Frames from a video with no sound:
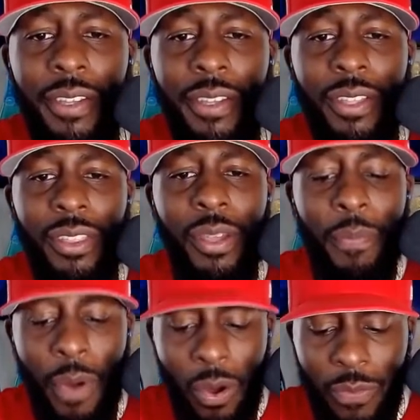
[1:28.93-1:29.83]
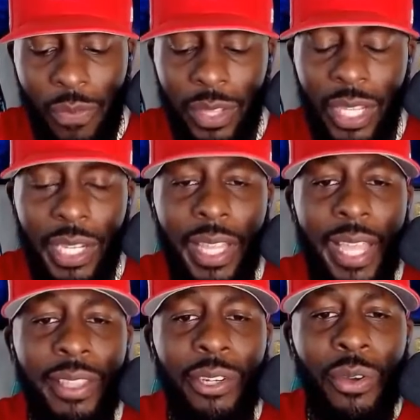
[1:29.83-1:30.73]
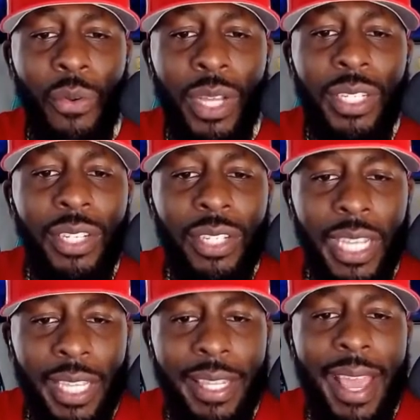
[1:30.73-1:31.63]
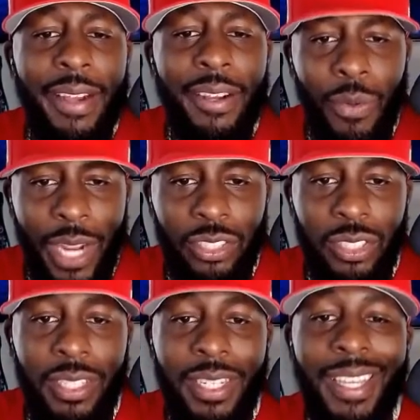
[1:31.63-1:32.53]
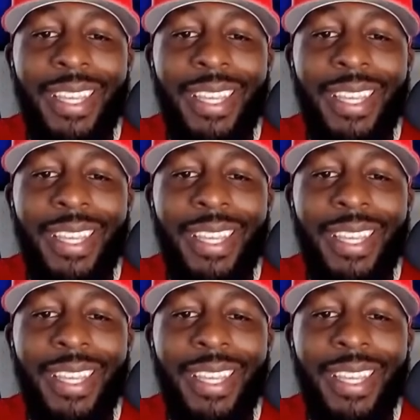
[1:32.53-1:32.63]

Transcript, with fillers: They're both looking like they're going in that direction.